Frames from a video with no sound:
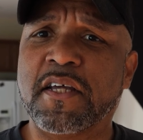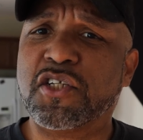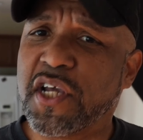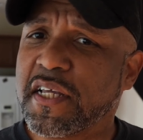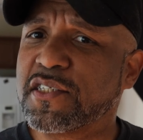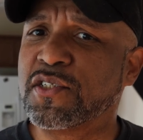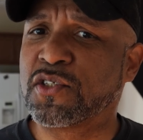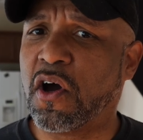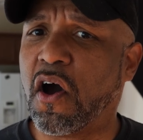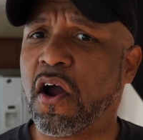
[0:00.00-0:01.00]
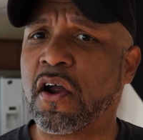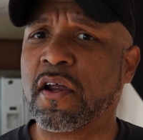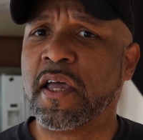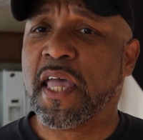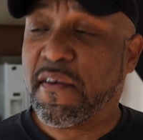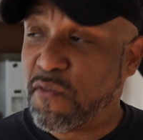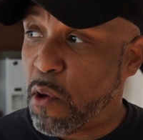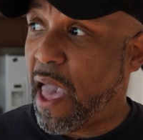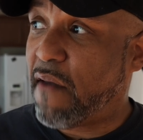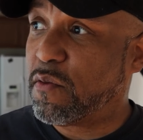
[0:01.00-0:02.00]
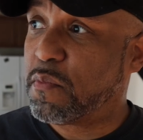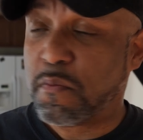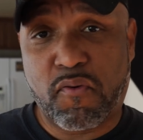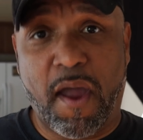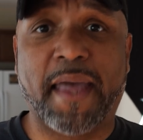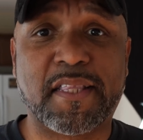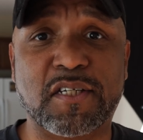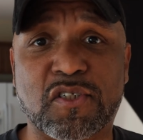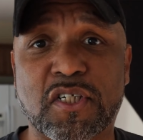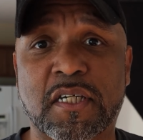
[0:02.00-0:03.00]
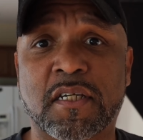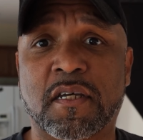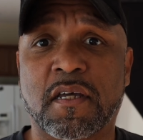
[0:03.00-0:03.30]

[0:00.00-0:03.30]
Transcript: Chances are, if you haven't been practicing